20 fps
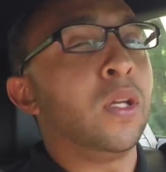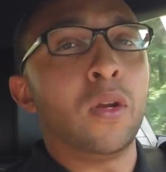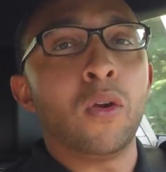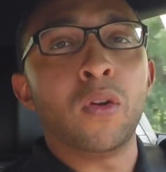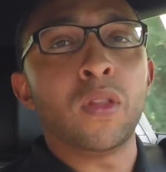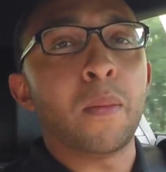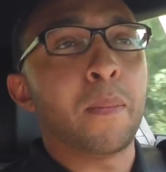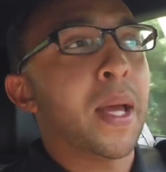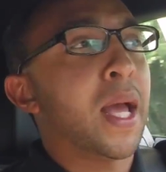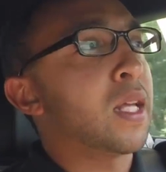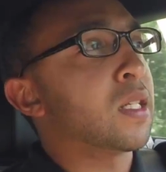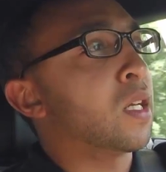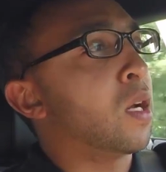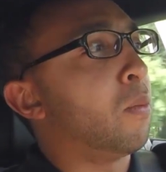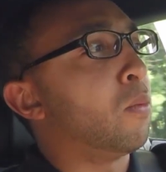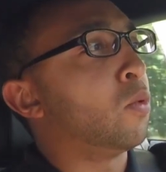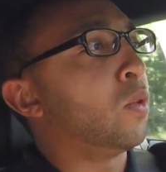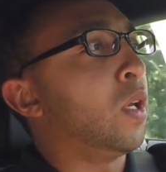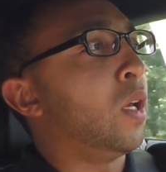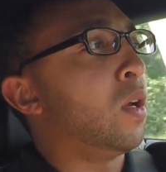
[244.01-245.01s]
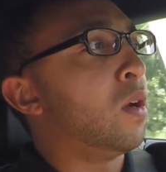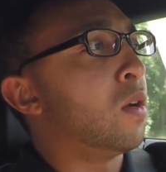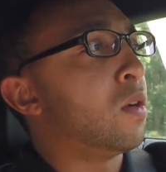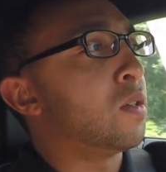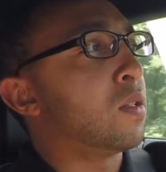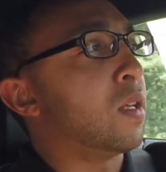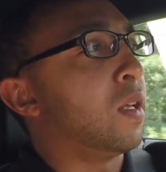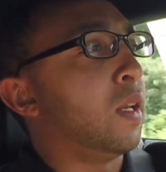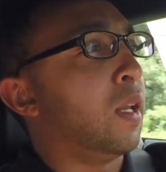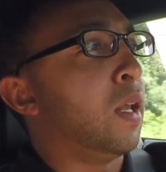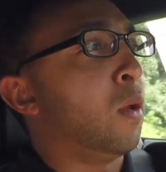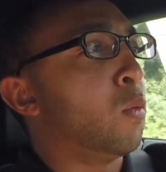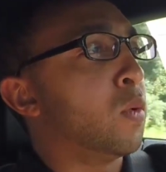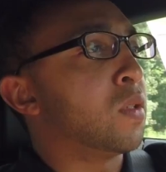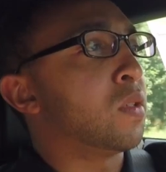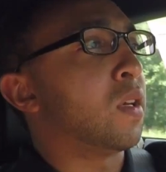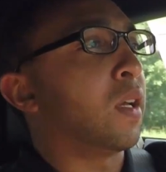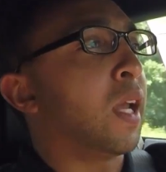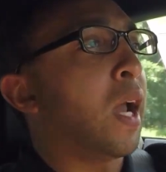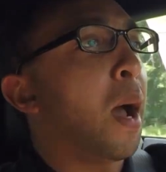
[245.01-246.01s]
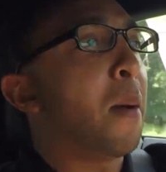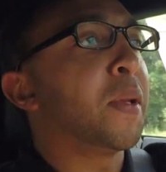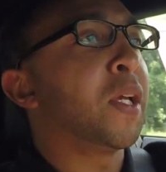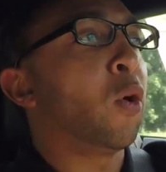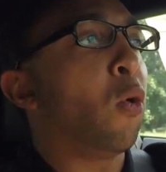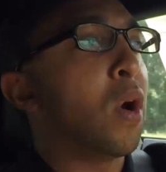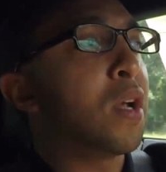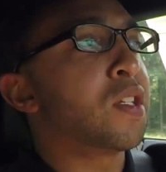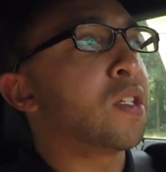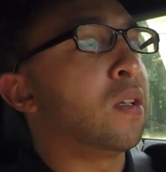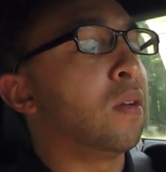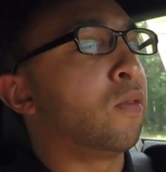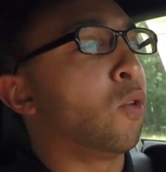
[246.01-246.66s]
in the past couple years, and it was a common question,